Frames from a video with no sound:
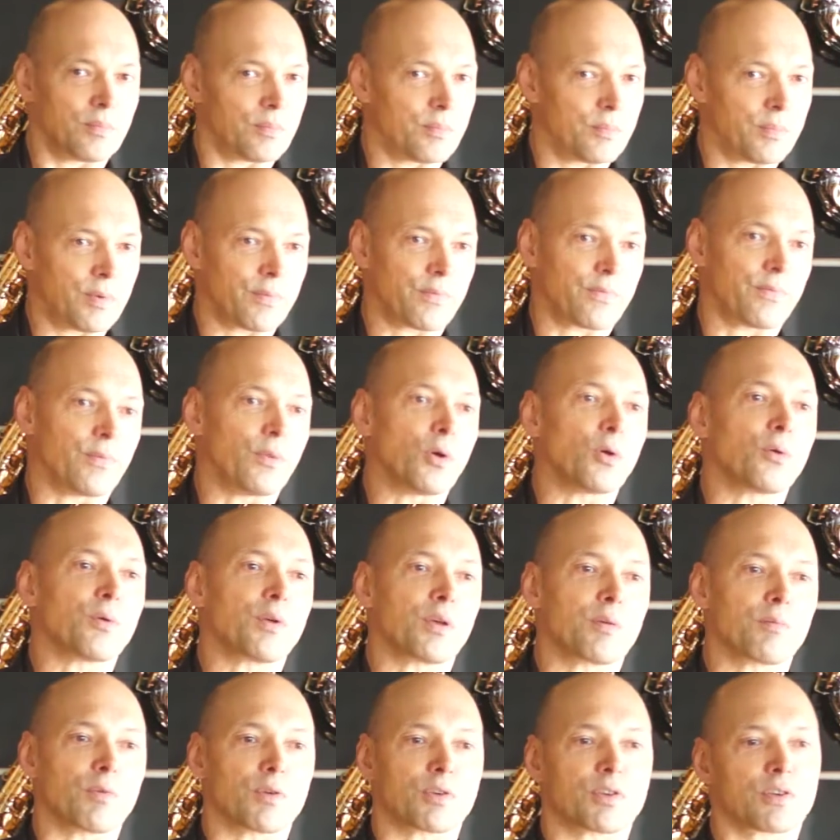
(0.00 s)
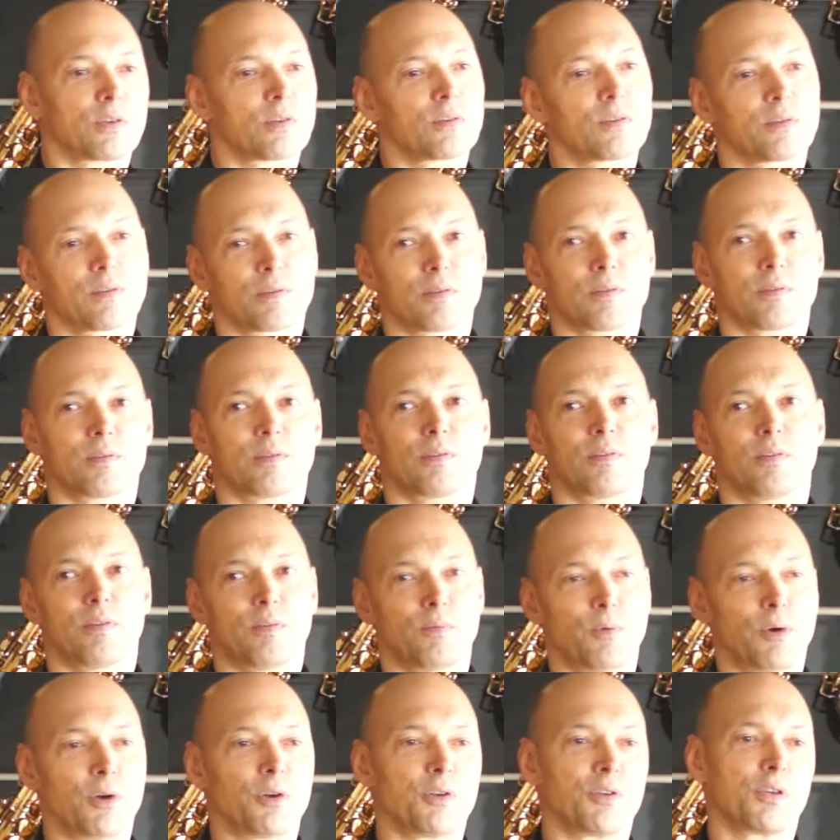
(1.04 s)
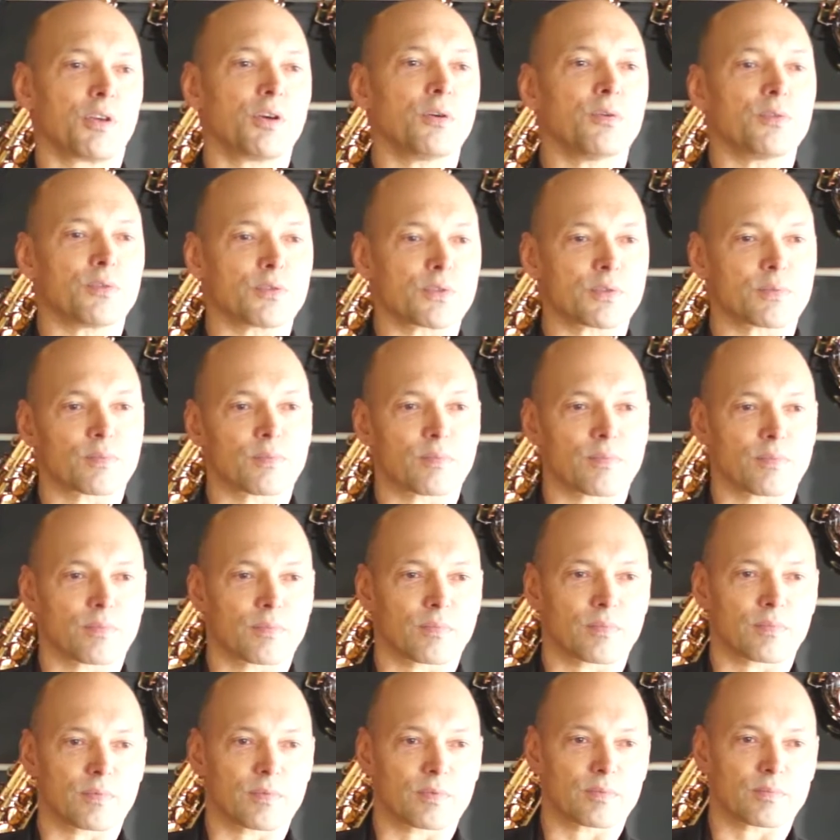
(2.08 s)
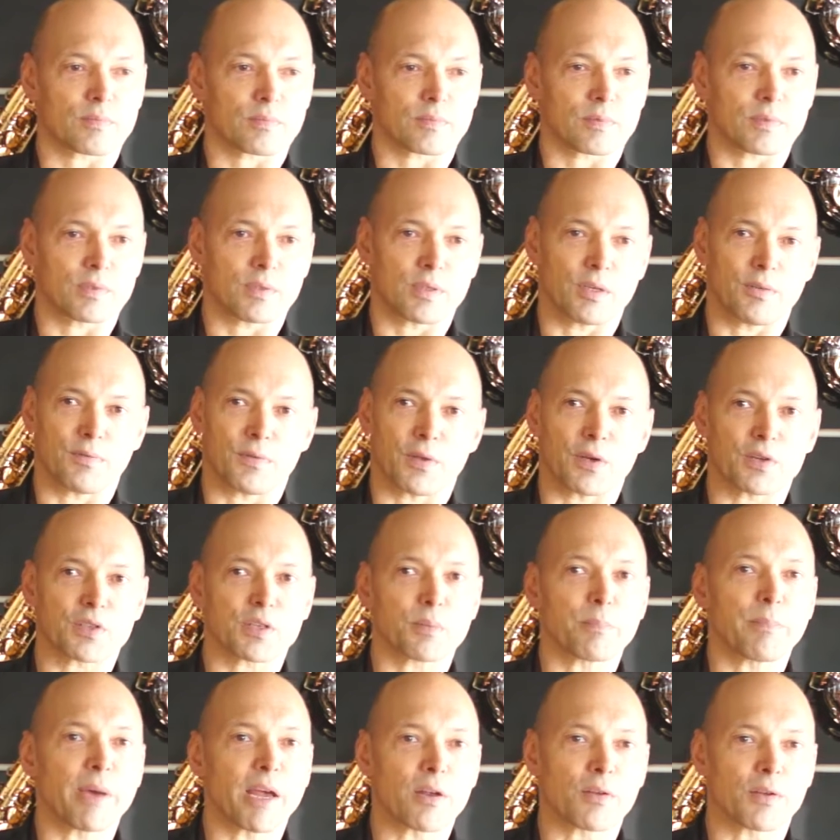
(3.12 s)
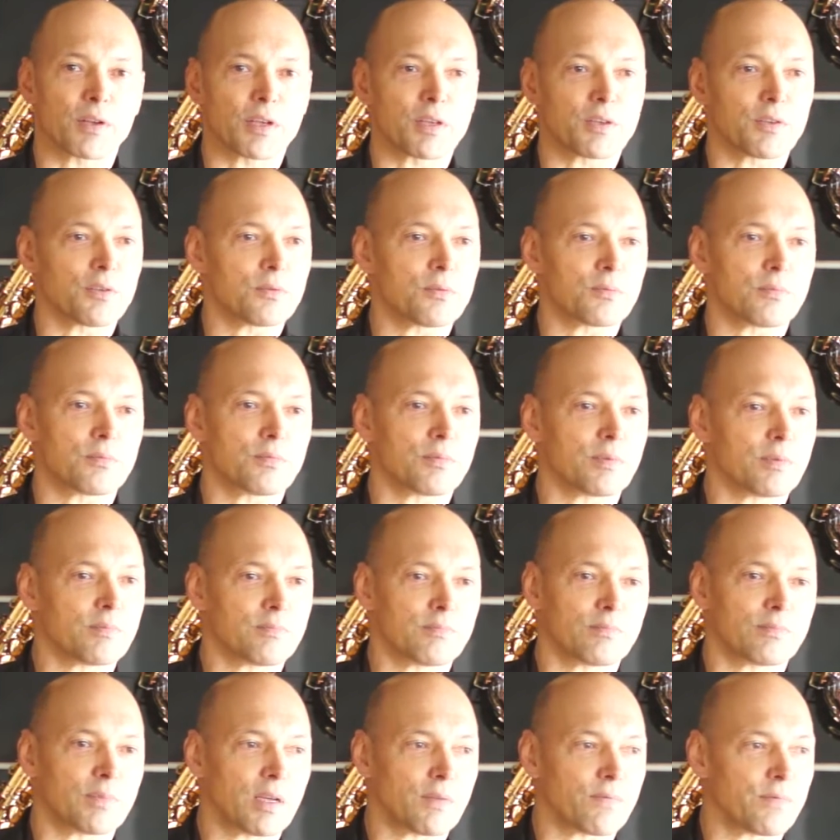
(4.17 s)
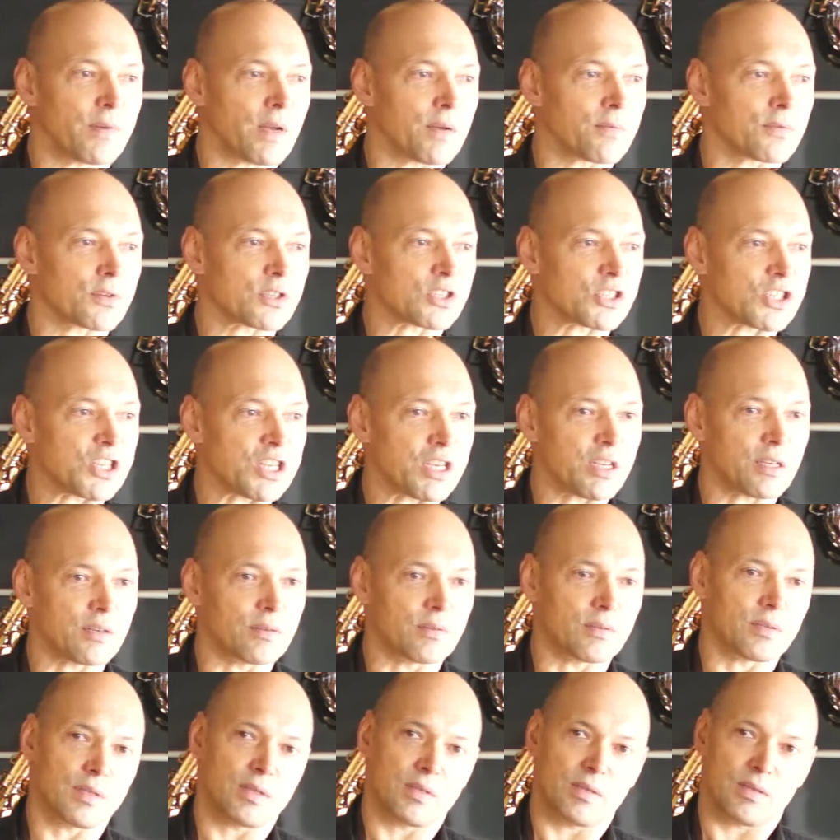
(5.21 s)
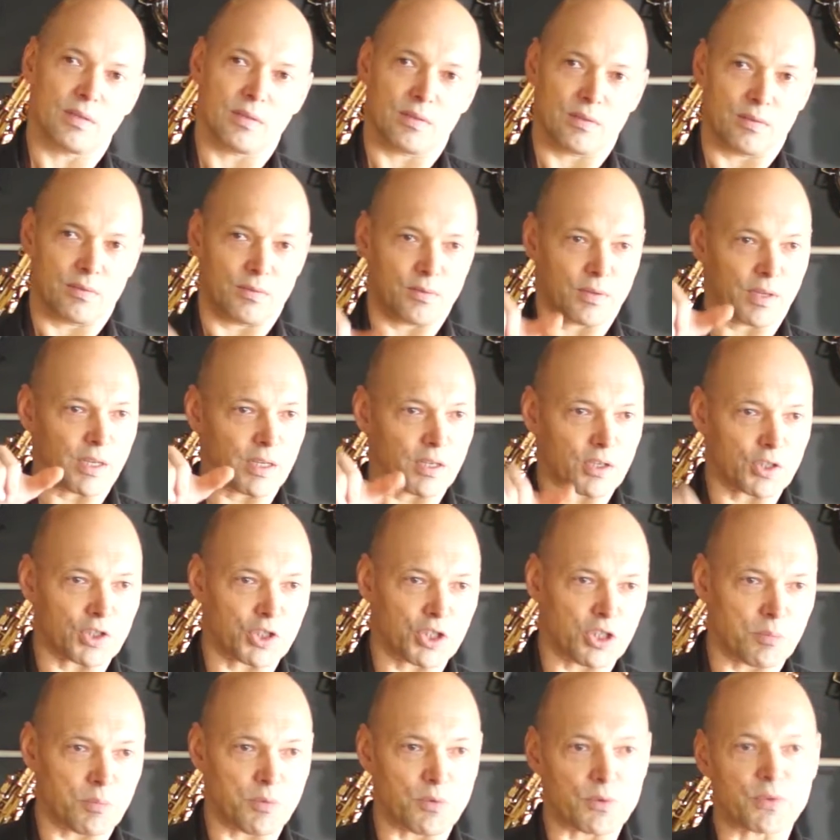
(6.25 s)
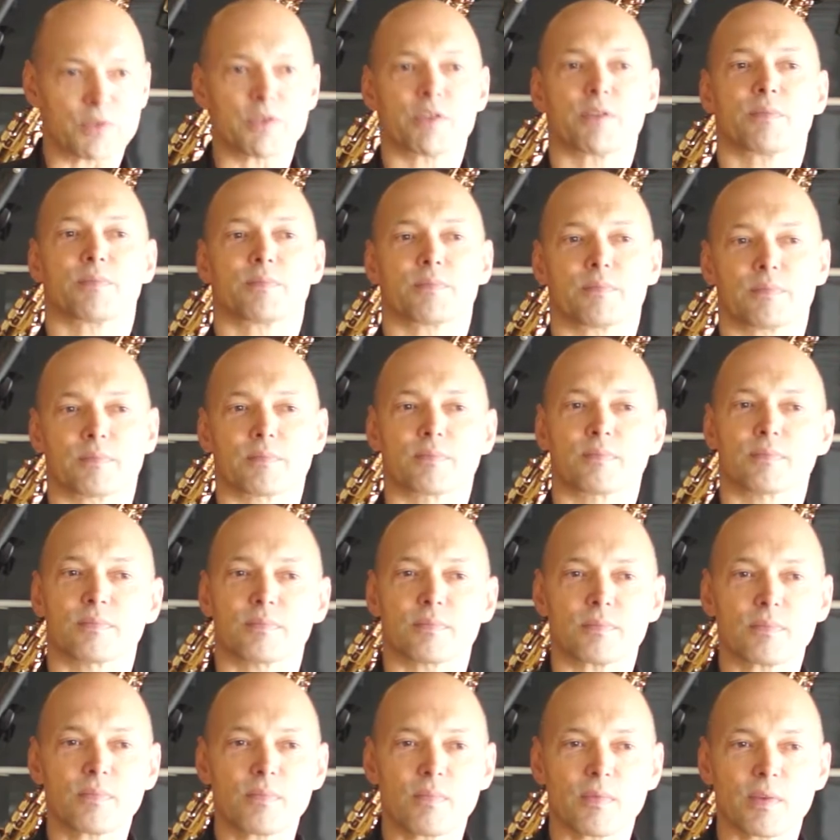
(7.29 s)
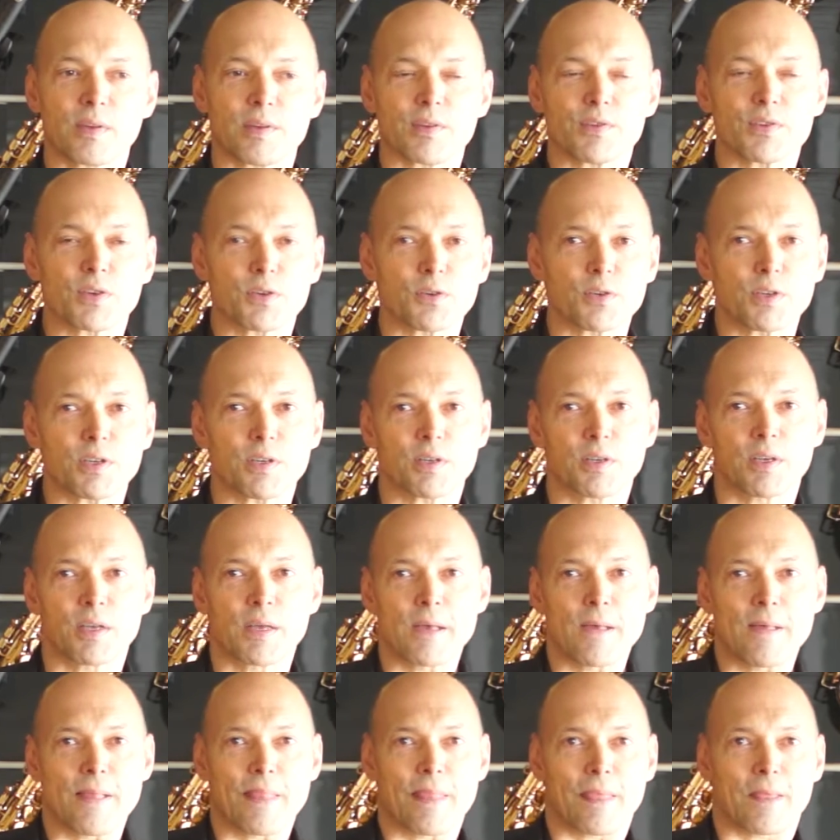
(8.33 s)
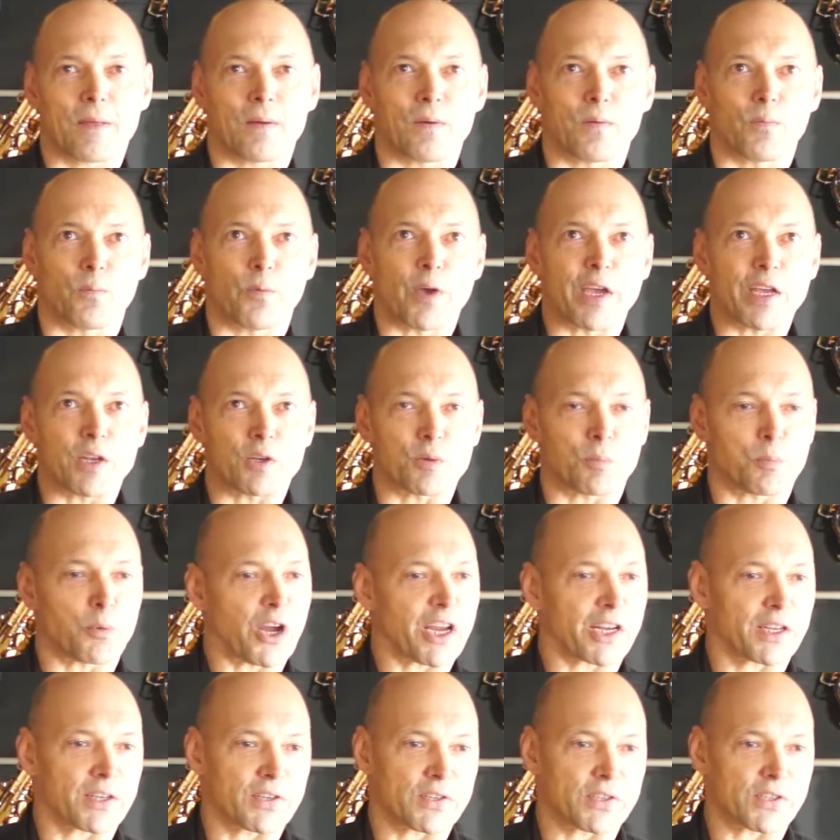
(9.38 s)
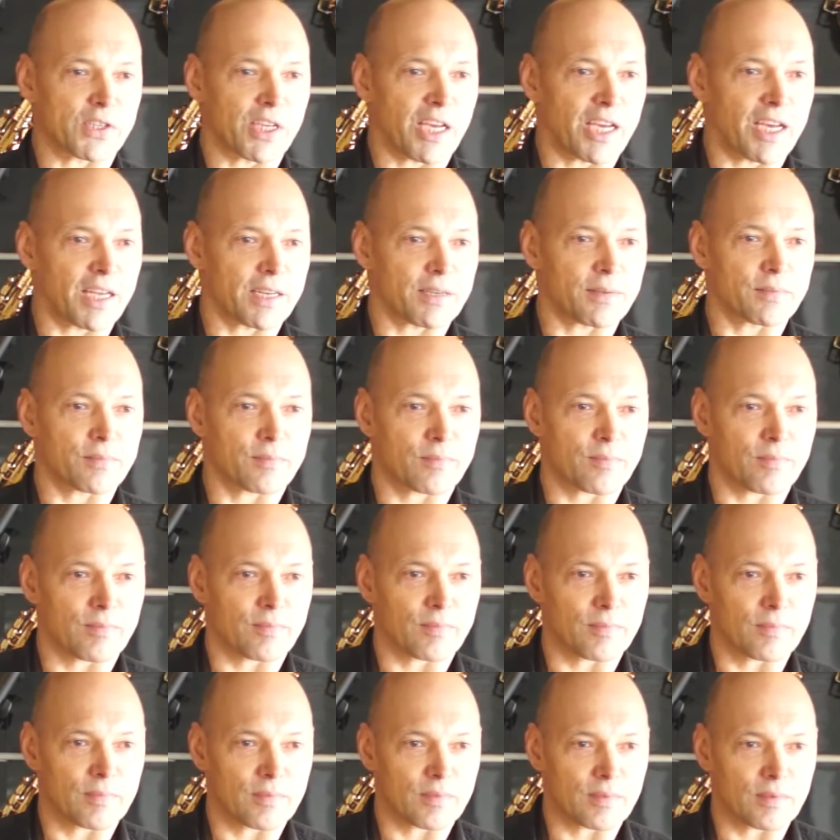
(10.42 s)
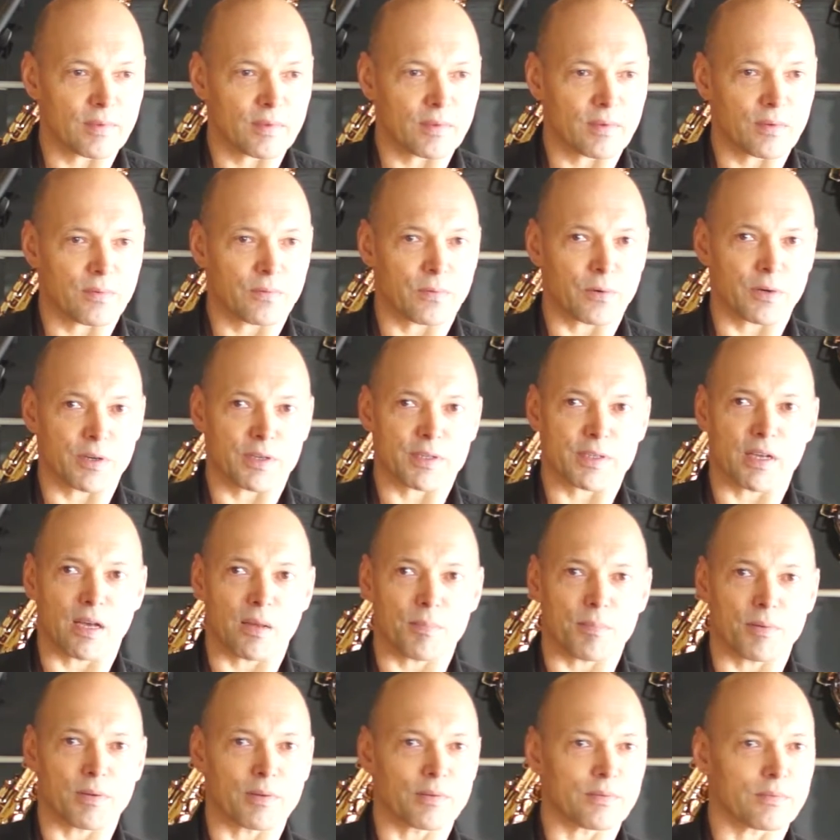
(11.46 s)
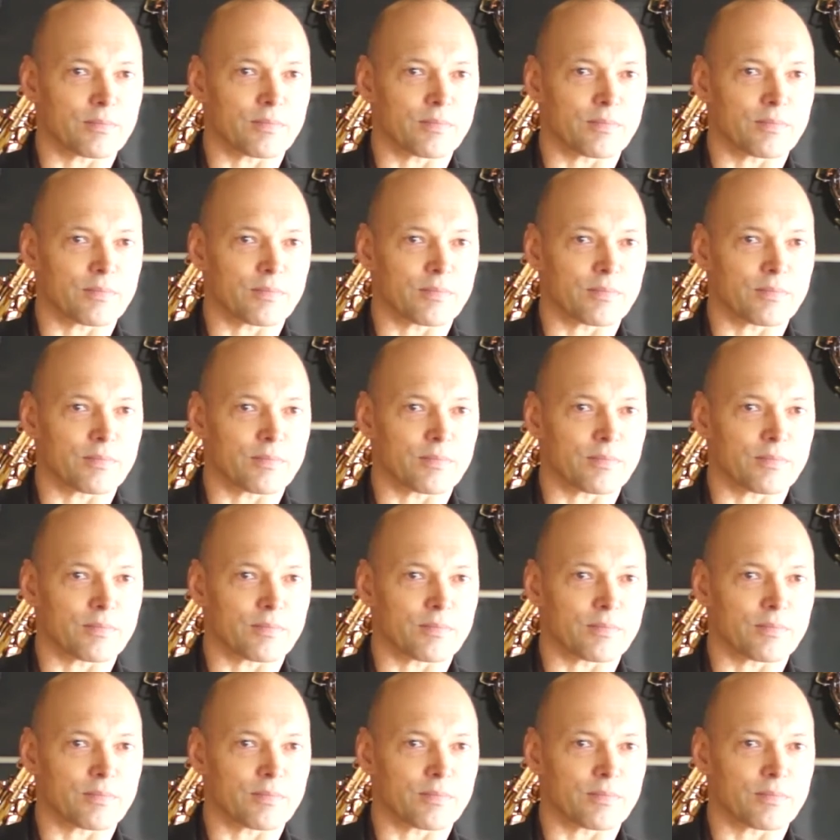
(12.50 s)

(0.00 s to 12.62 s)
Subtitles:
with knowing where it goes. So if there's a melody you have never seen, you get a sheet music, it's a good way to practice that. For example,